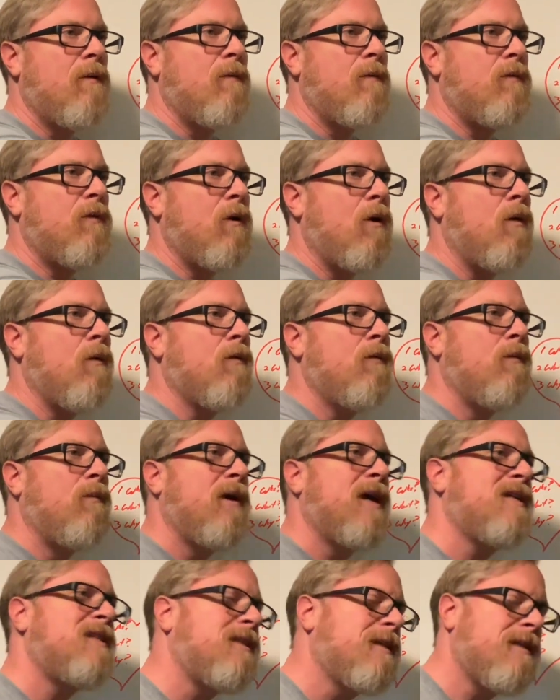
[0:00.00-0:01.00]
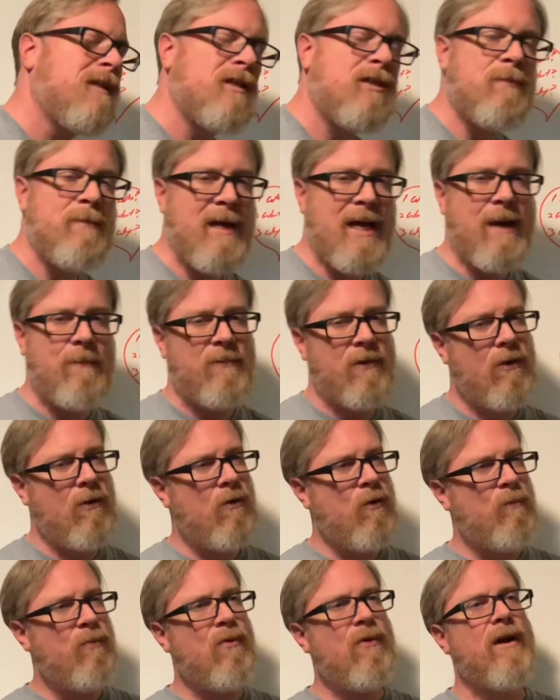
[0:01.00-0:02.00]
the rest of this map, the
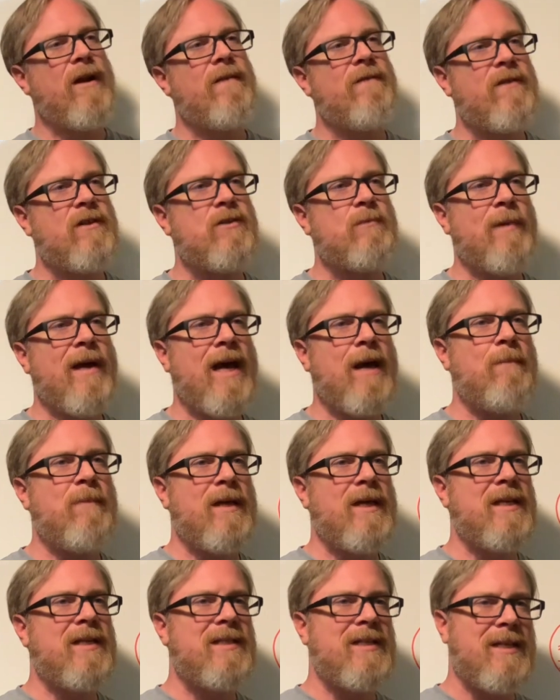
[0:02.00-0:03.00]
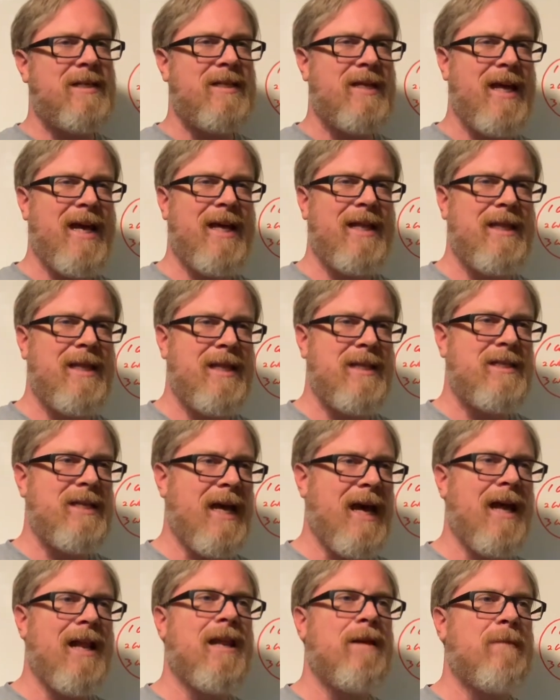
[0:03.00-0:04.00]
whole point of this map is to take these
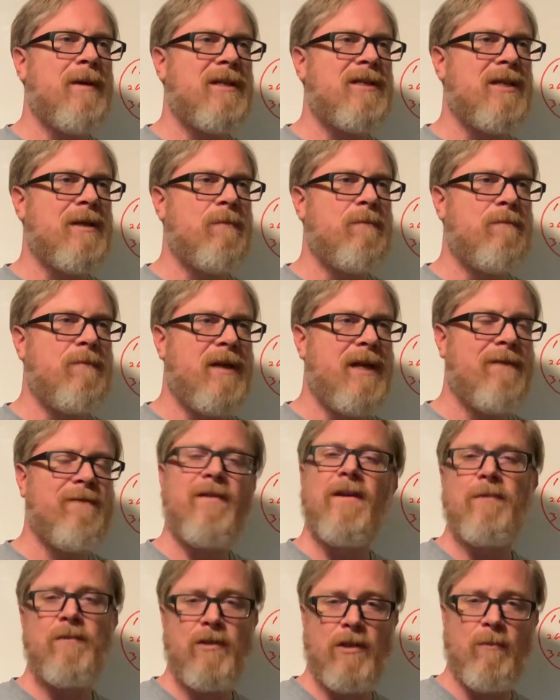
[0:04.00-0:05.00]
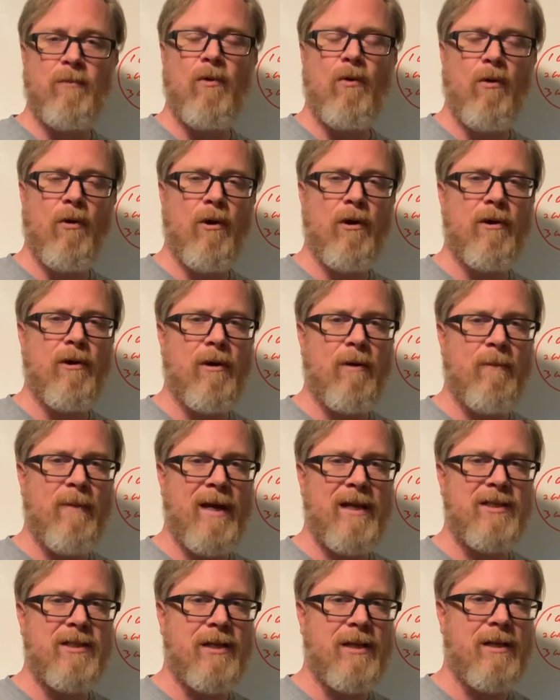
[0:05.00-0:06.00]
elements and give them some order,
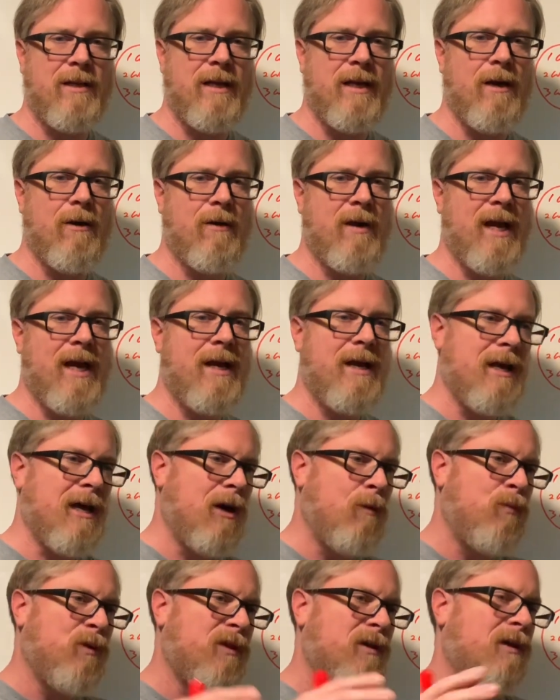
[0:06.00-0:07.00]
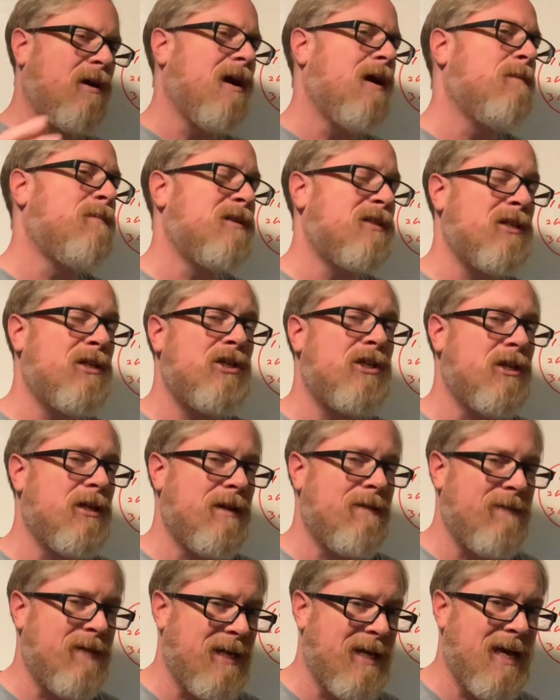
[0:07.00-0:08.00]
basically, okay, to help with the composition
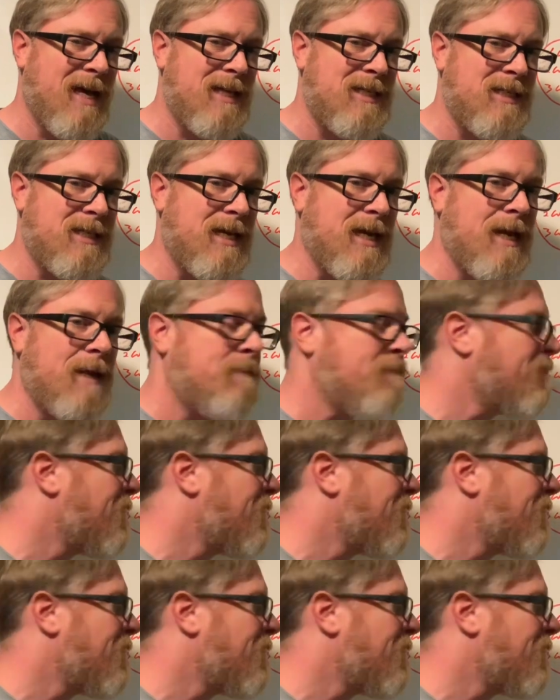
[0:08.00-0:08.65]
of the essay.